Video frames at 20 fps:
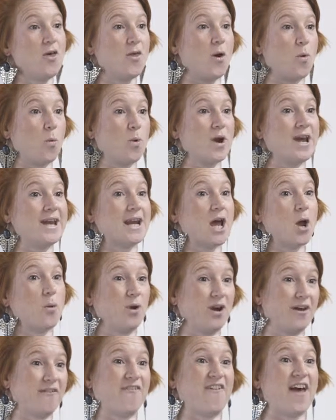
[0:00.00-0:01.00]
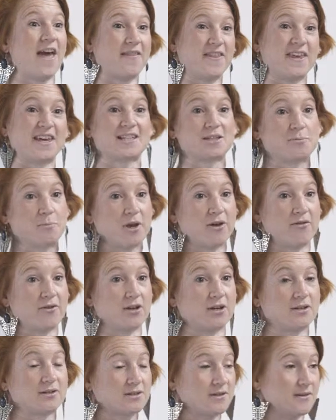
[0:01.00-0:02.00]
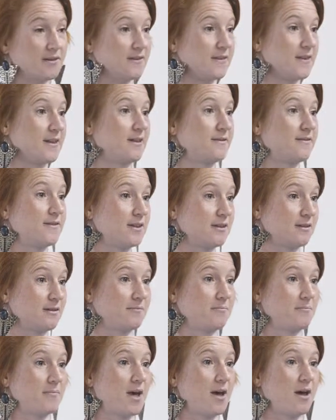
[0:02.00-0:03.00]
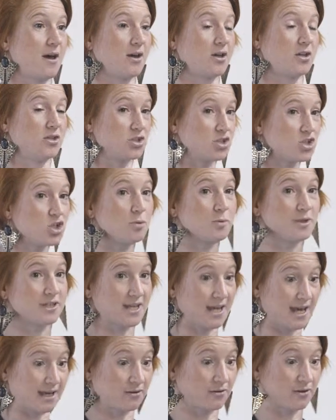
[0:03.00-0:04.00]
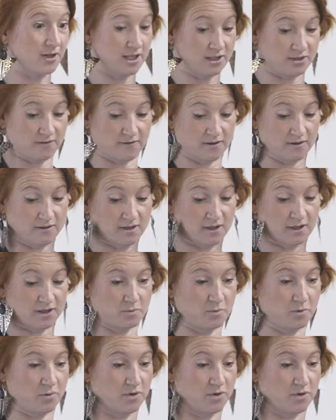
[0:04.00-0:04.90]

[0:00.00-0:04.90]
that we know will affect the experience that consumers get on each of those touch